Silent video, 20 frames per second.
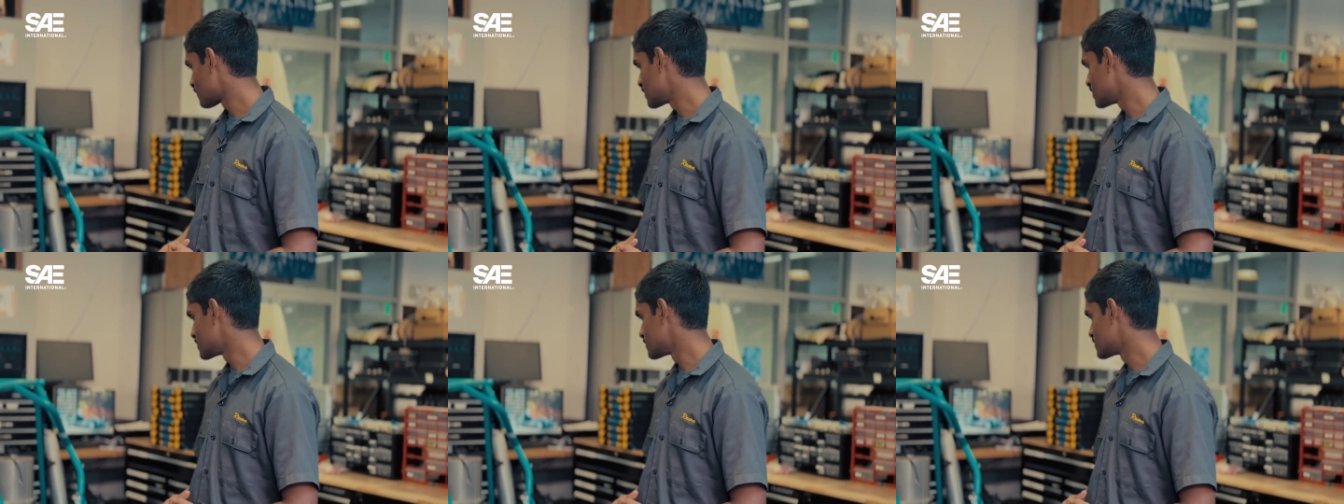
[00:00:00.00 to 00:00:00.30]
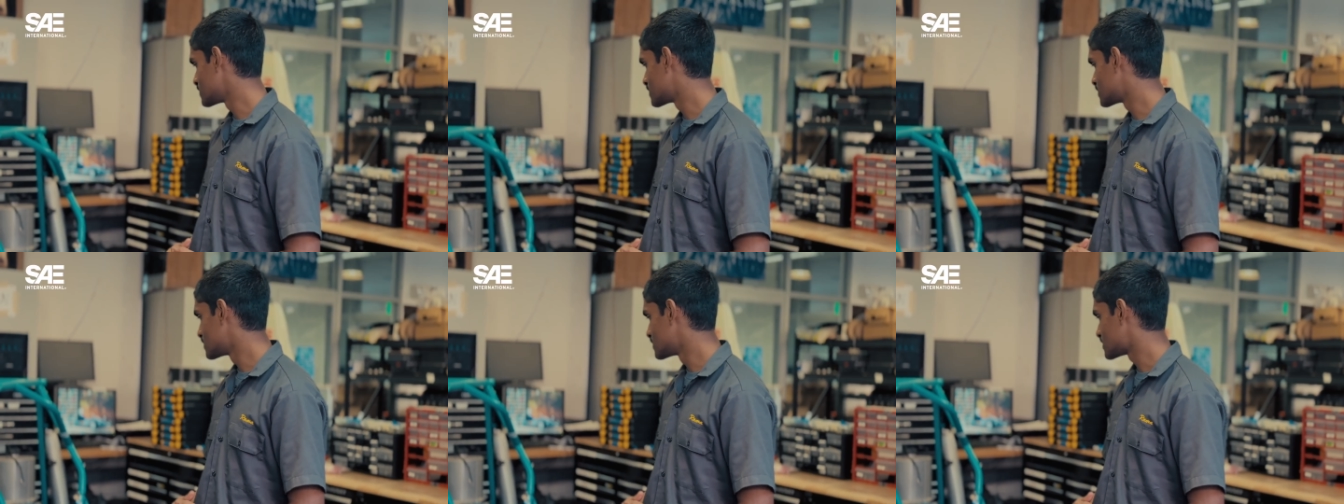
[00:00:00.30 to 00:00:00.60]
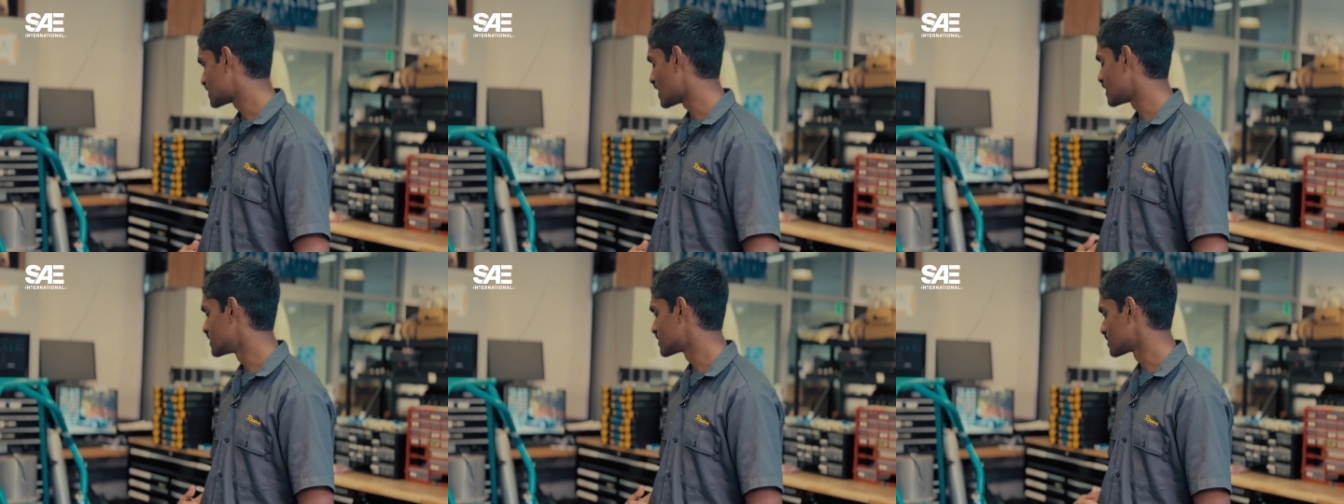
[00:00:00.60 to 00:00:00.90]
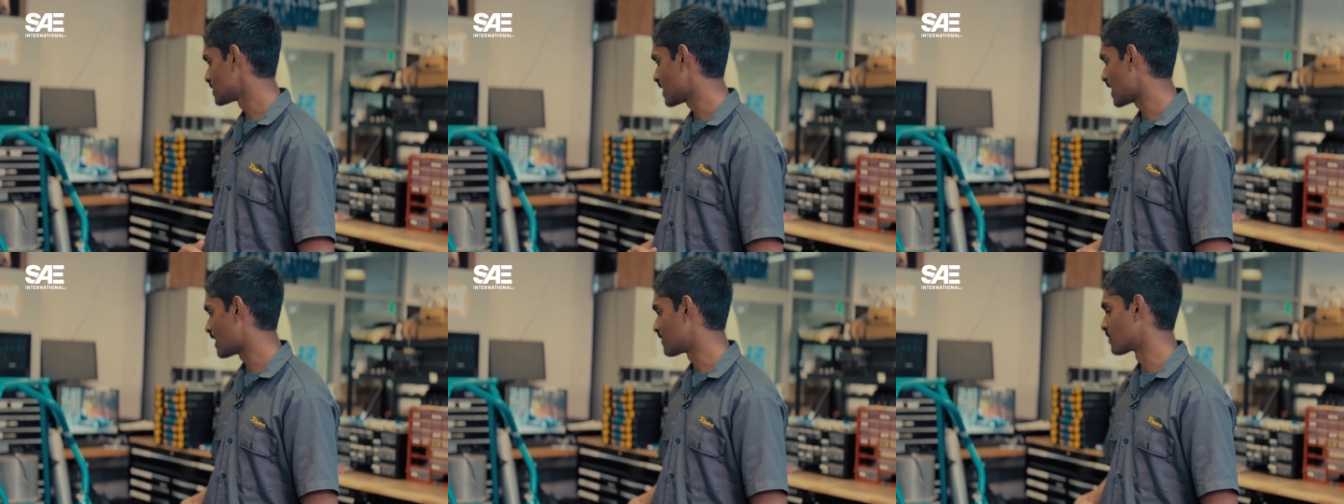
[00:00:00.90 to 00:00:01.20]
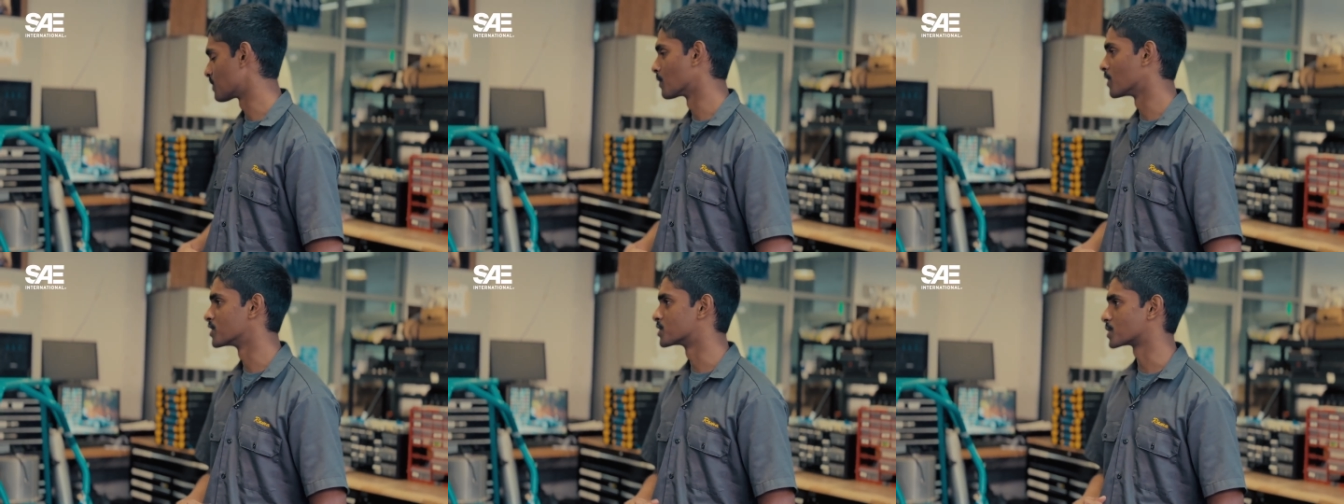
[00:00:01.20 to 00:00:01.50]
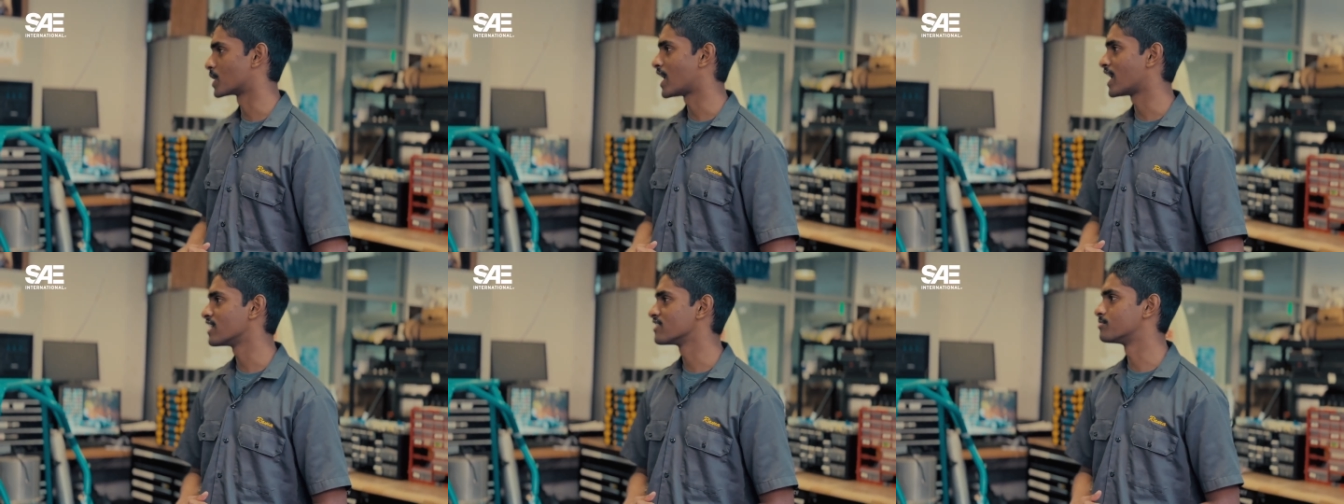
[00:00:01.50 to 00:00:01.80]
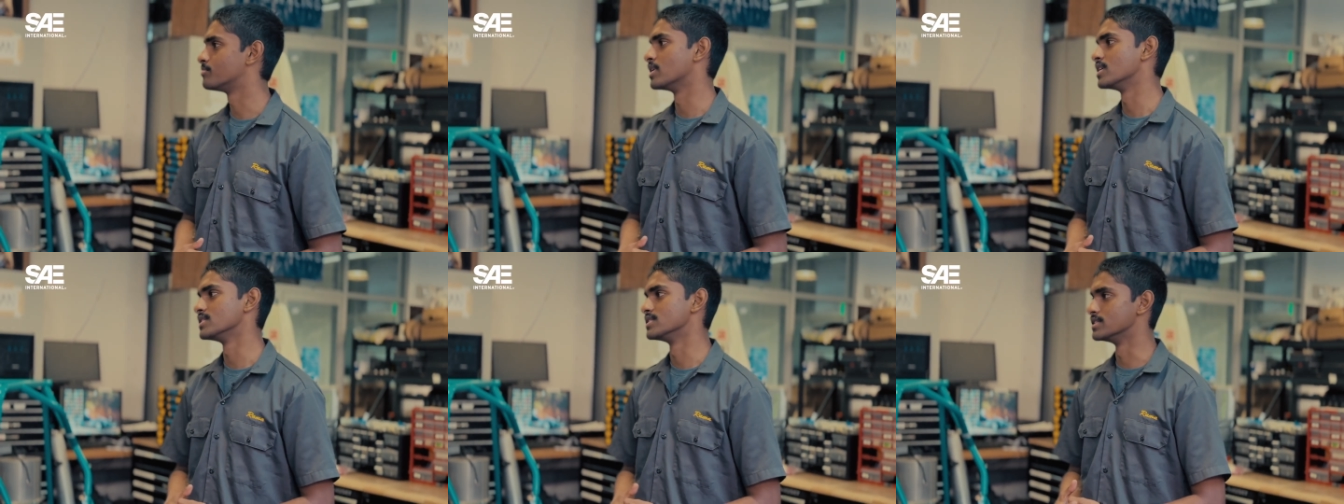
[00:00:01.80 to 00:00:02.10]
we do tend to let everyone
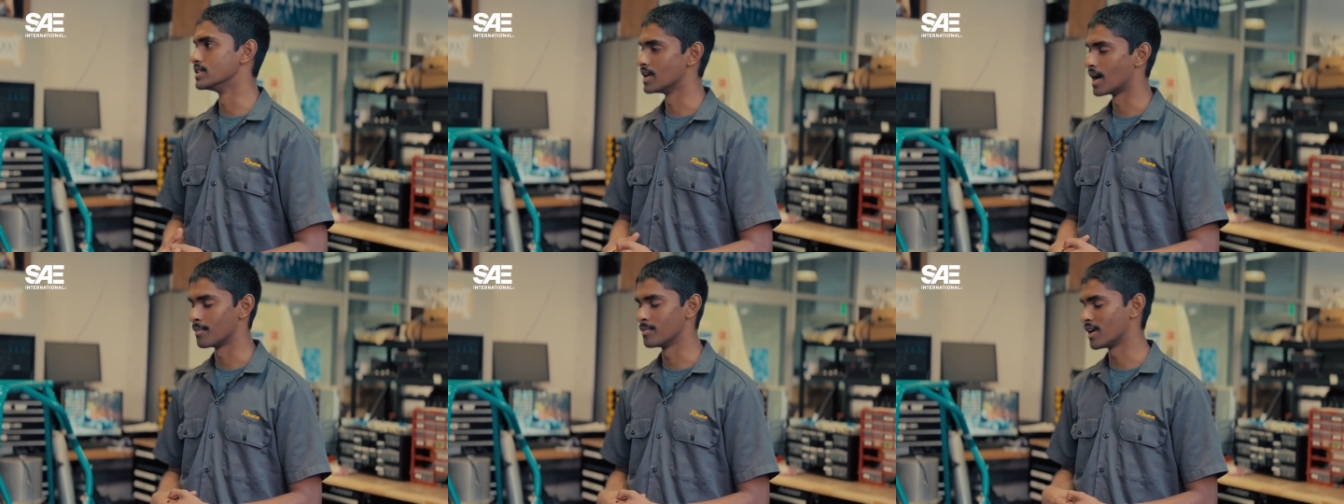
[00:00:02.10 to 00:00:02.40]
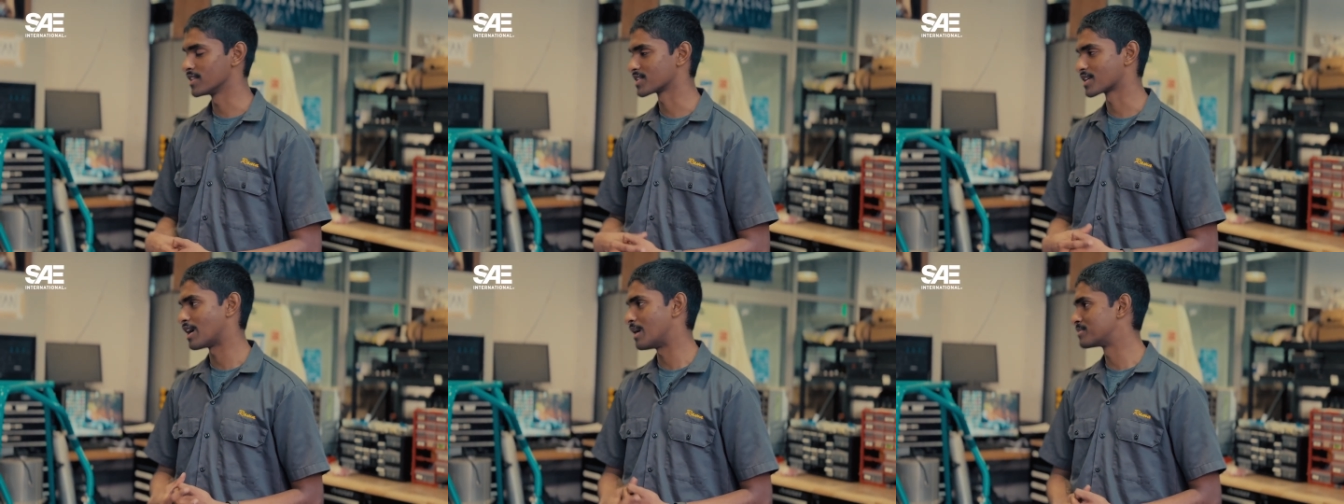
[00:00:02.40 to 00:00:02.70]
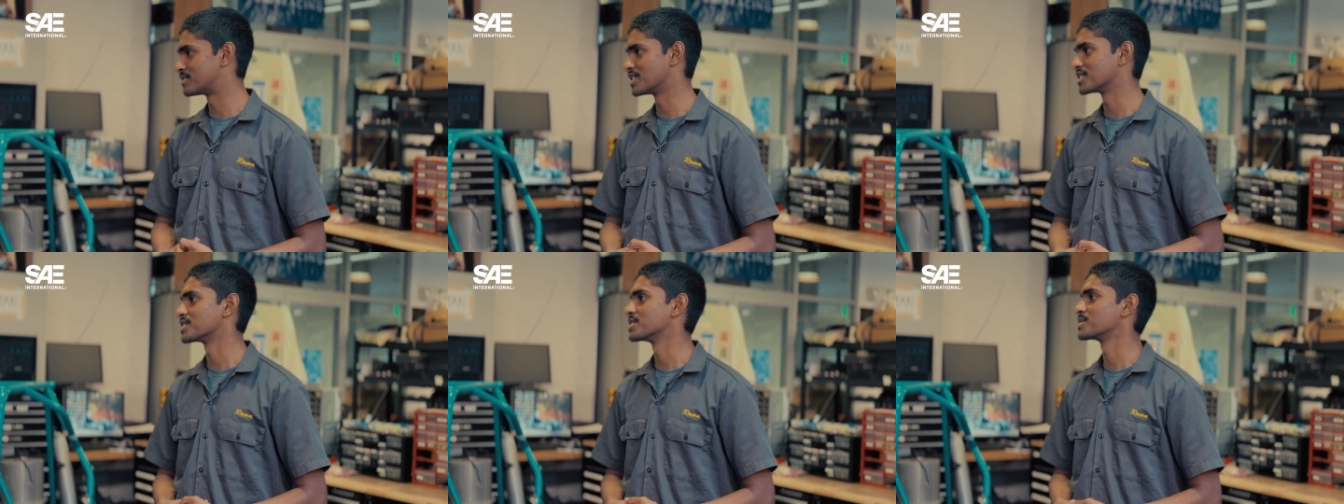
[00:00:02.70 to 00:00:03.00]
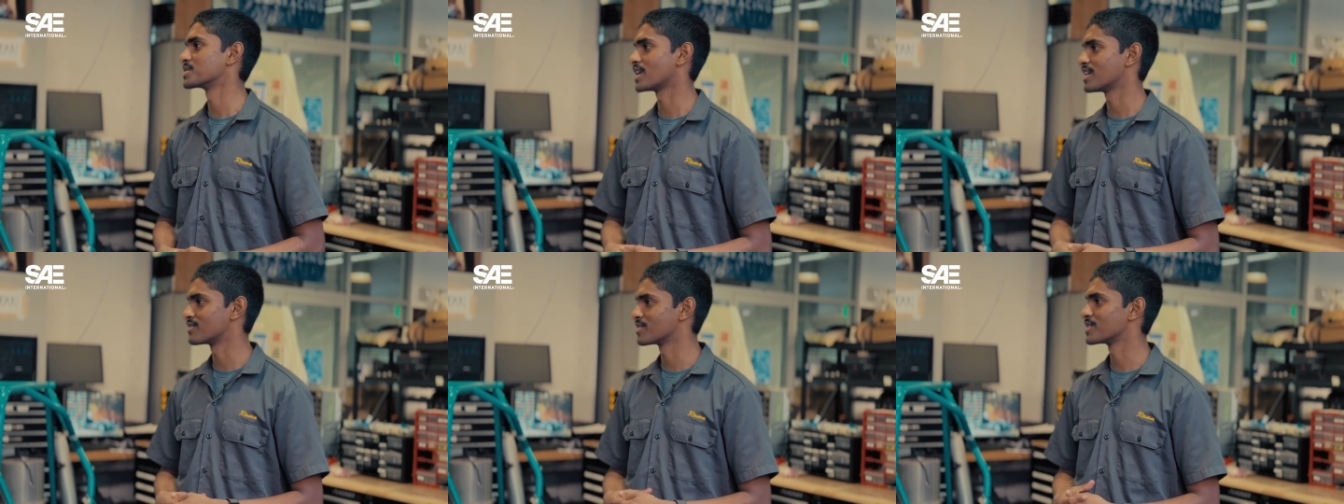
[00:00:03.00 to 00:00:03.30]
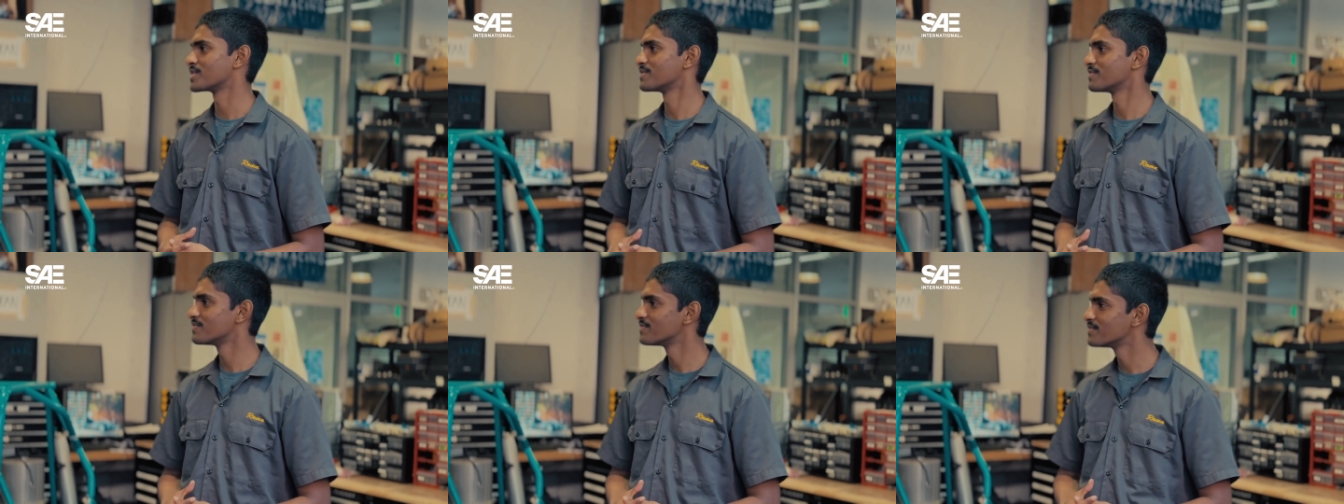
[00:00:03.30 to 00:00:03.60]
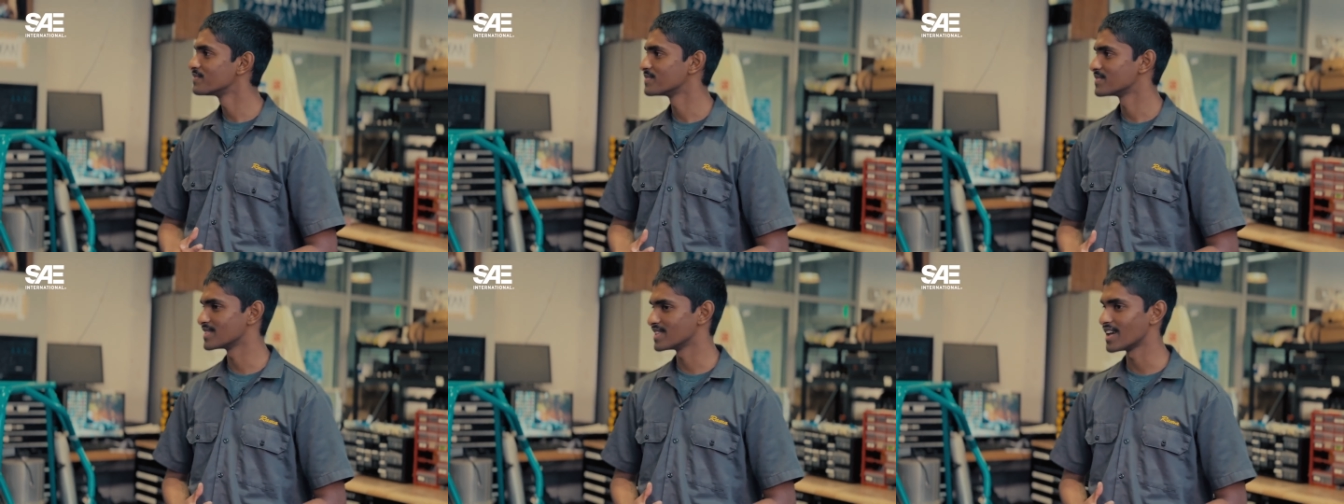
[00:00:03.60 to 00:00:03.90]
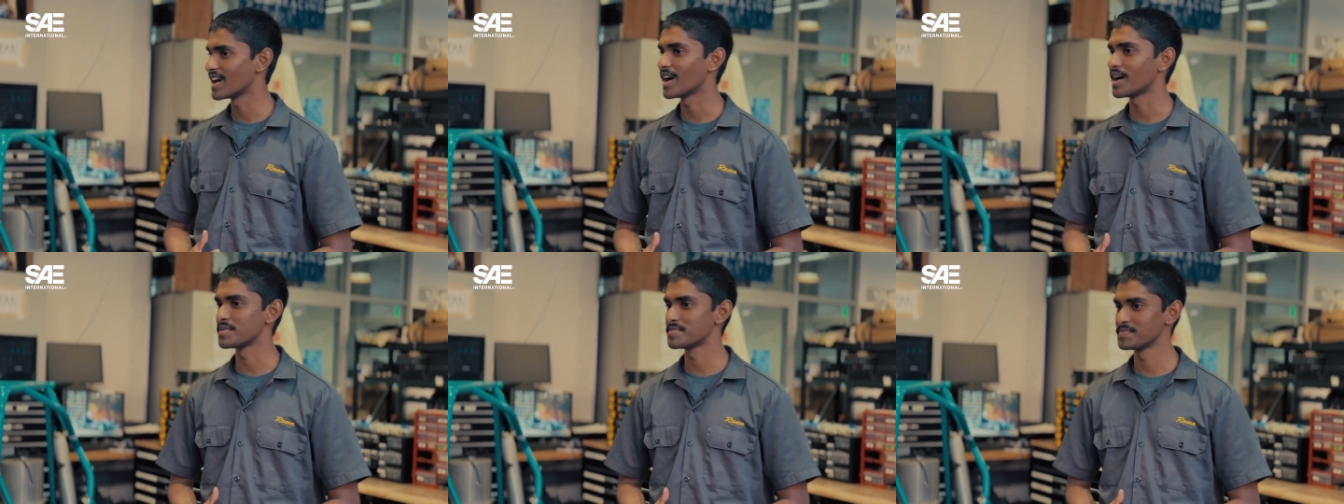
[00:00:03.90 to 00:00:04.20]
drive, but I'm not the competition driver. Oh, okay. Yeah.
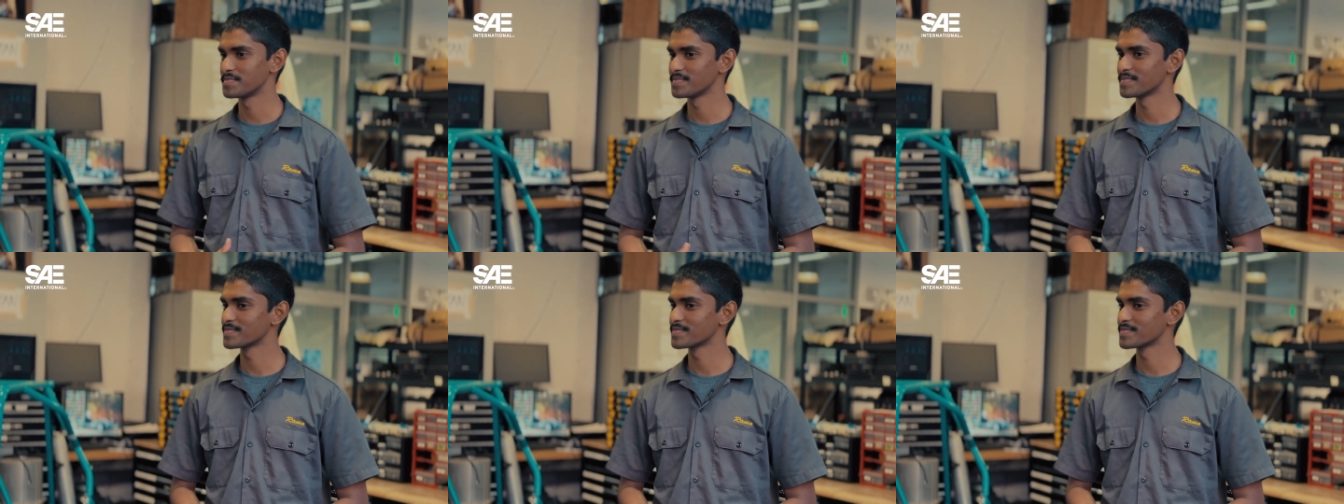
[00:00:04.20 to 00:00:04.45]
And then where